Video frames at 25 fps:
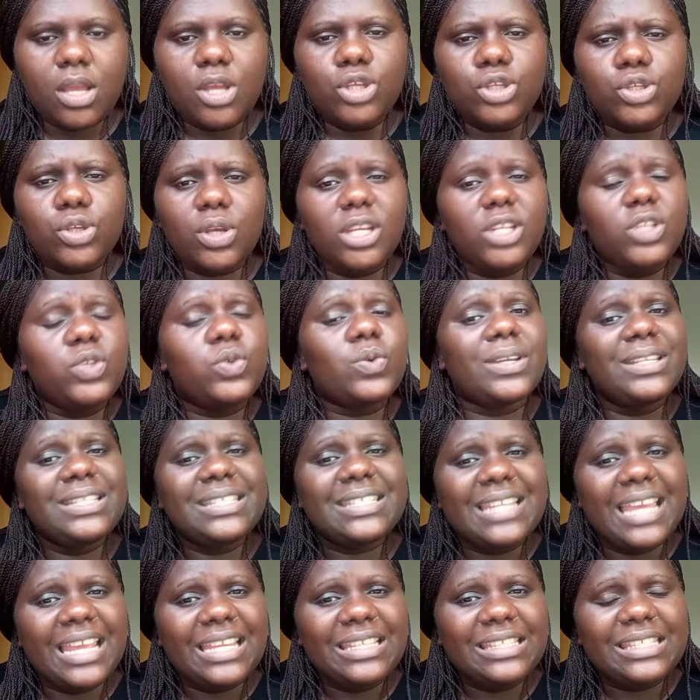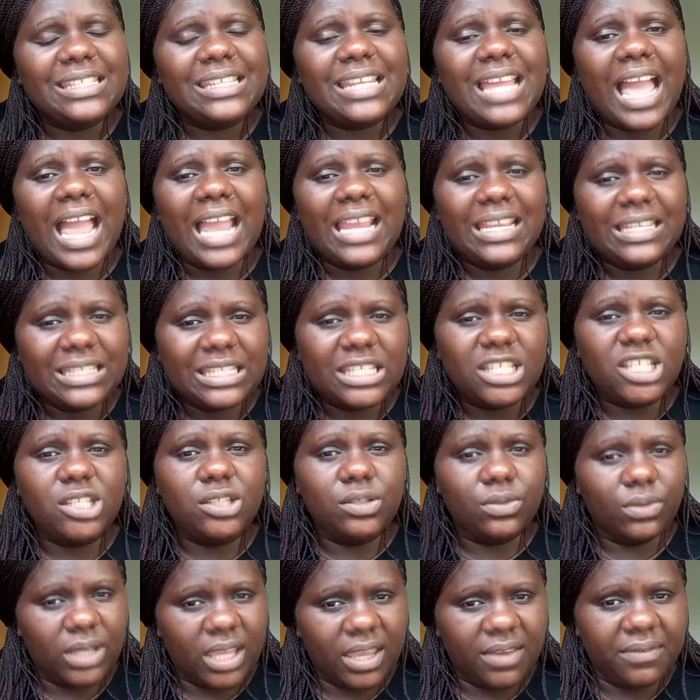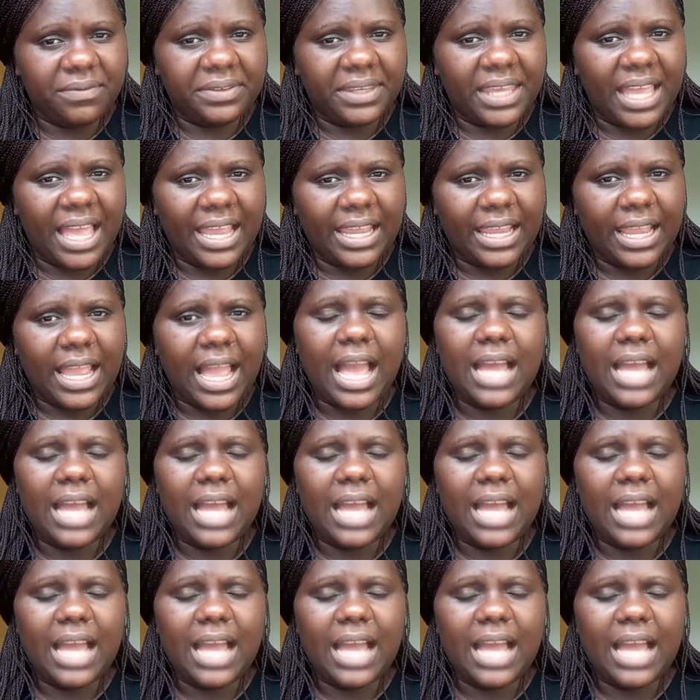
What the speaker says: So in 2019, I did UKVI,